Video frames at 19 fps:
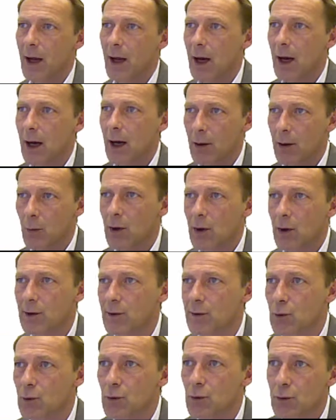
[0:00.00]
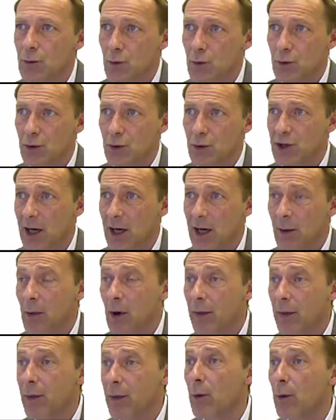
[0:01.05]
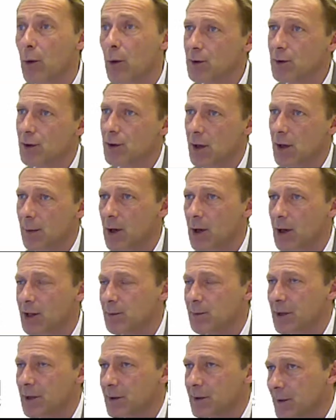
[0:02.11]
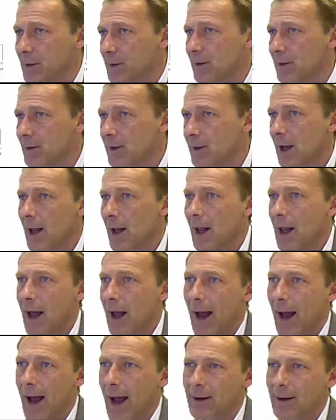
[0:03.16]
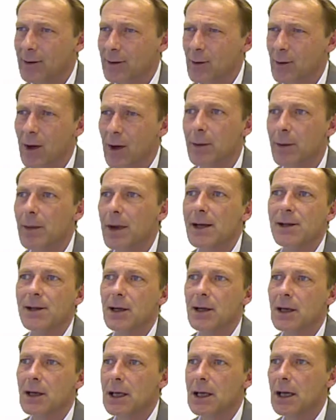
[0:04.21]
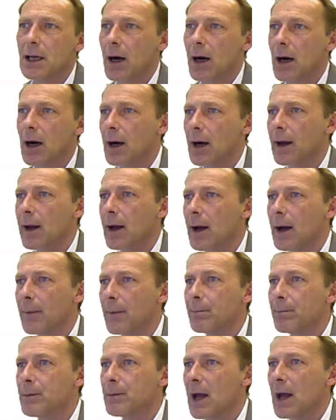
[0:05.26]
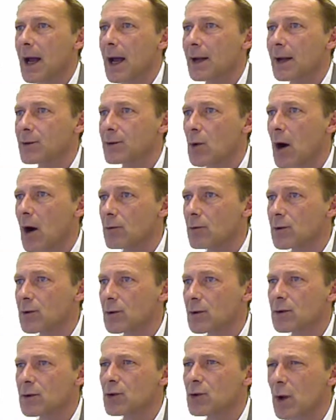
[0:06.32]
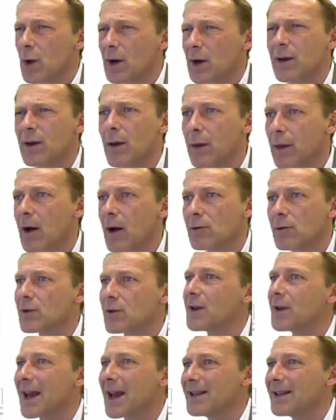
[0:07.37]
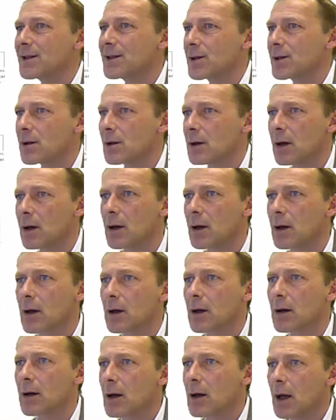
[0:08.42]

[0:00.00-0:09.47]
Yeah, I wanted to to share my thoughts and my experience, and quite amazingly, I um, had around twenty thousand hits uh,